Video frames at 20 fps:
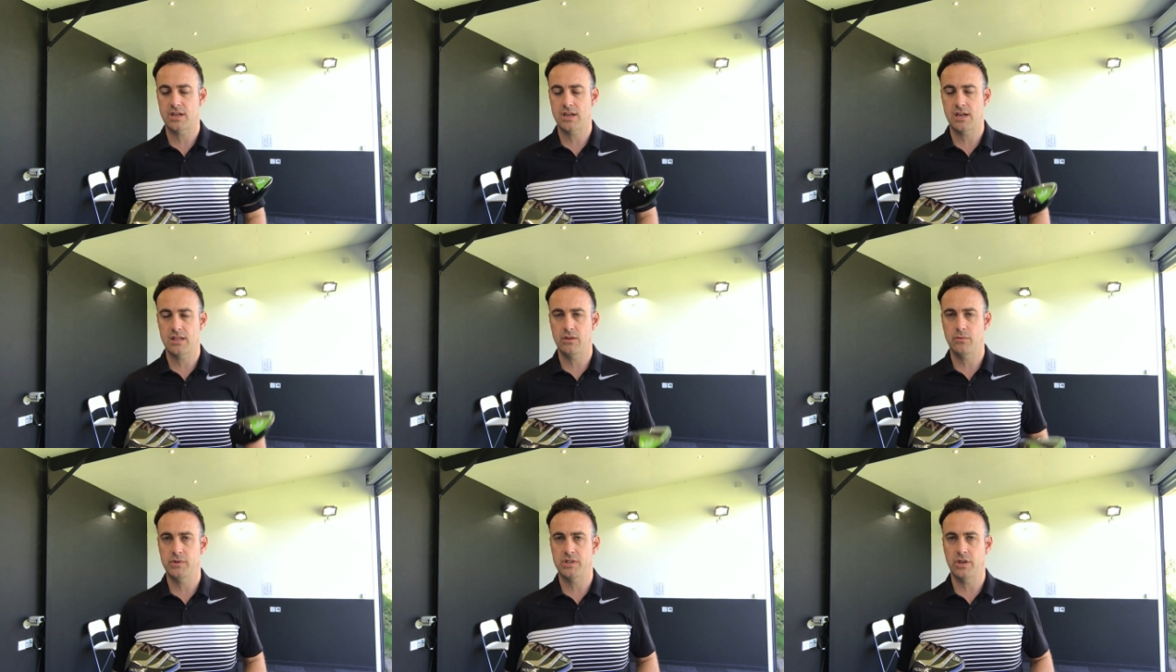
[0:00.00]

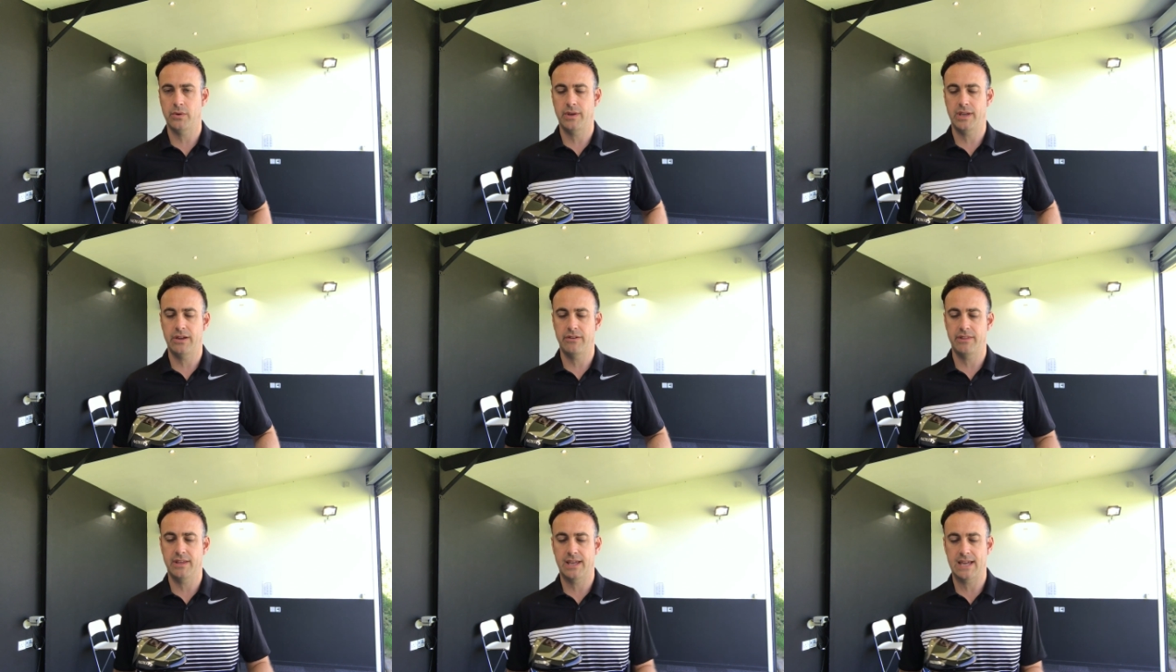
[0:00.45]
that we do
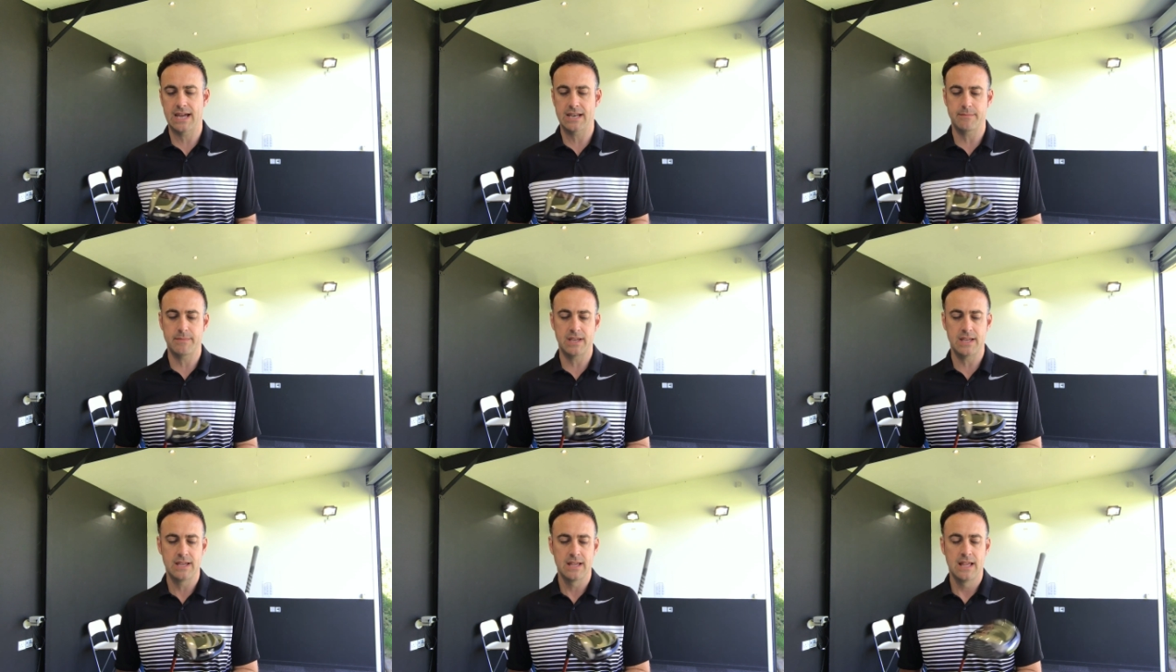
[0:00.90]
here at the
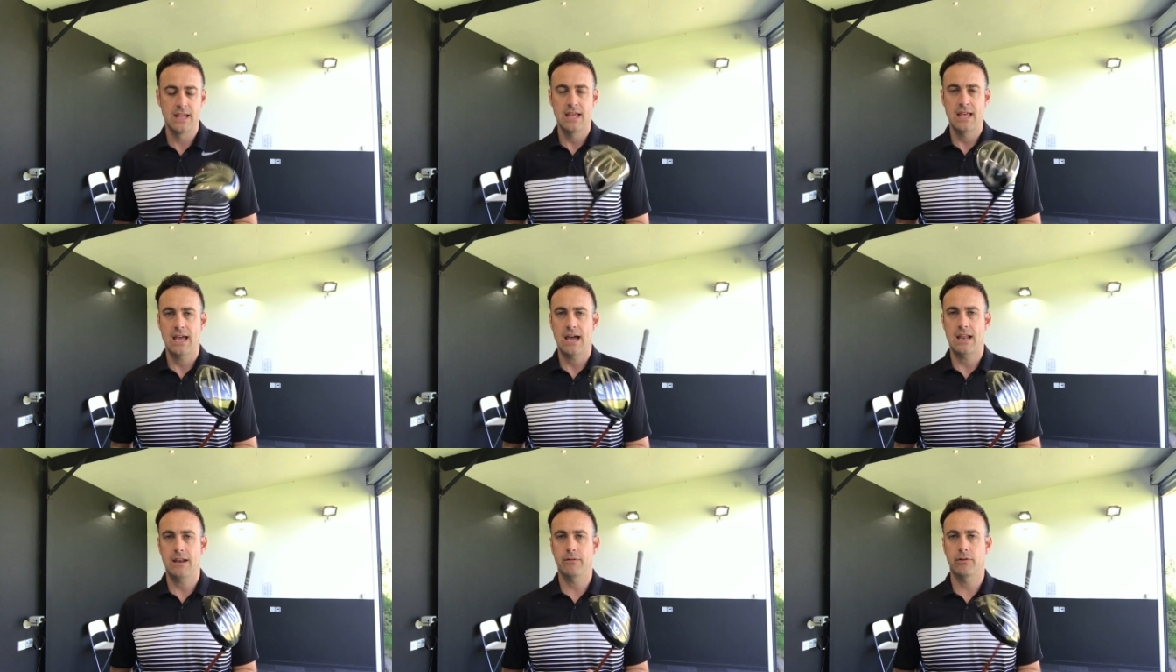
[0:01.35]
Academy.
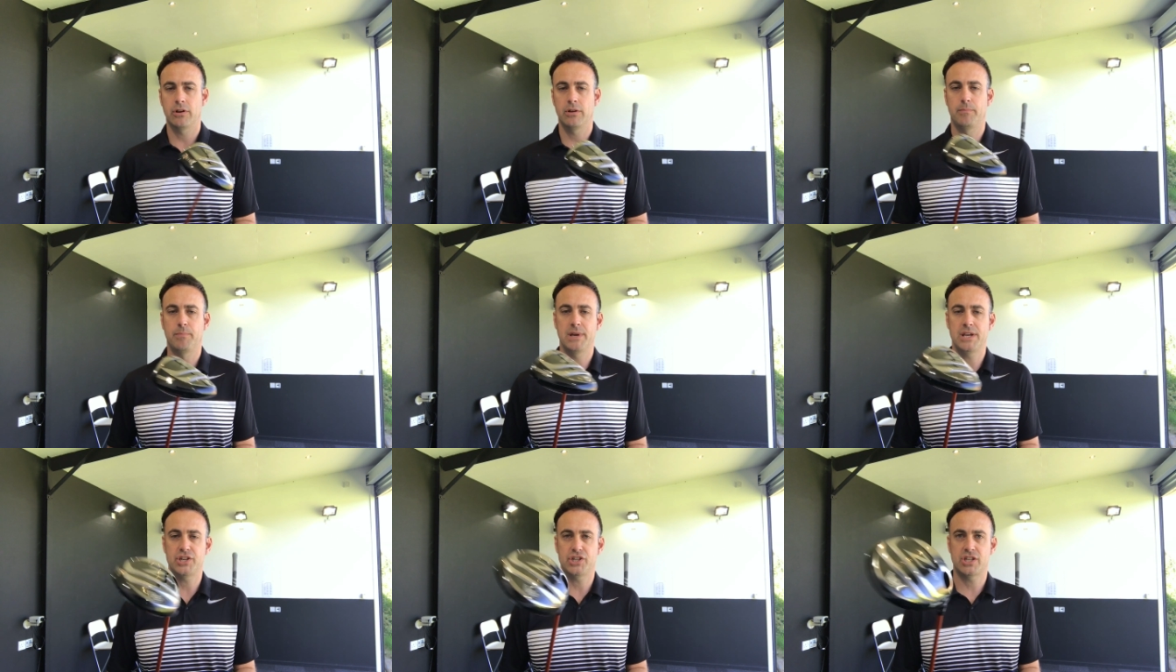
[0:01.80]
And I'm going
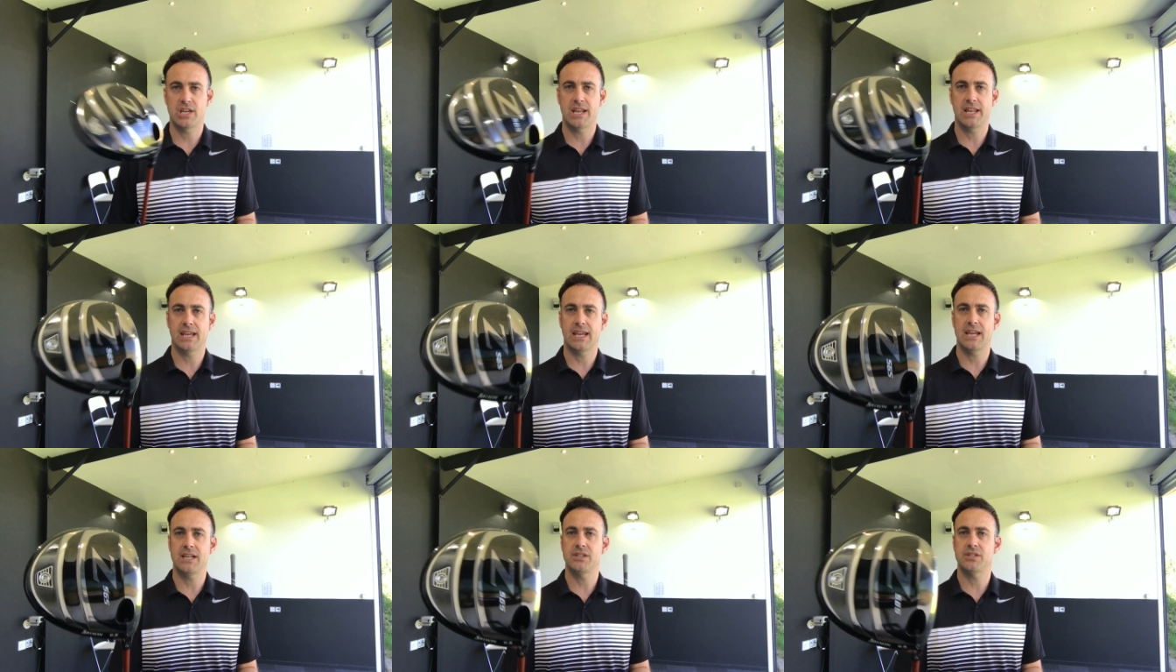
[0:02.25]
to pitch
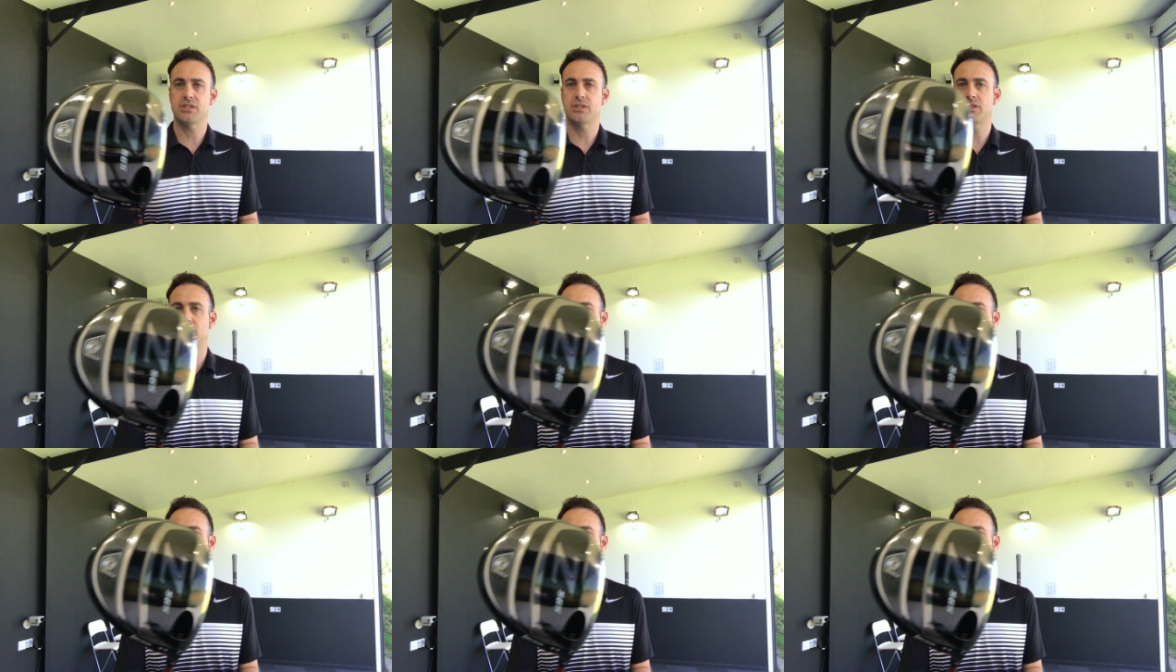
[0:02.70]
that against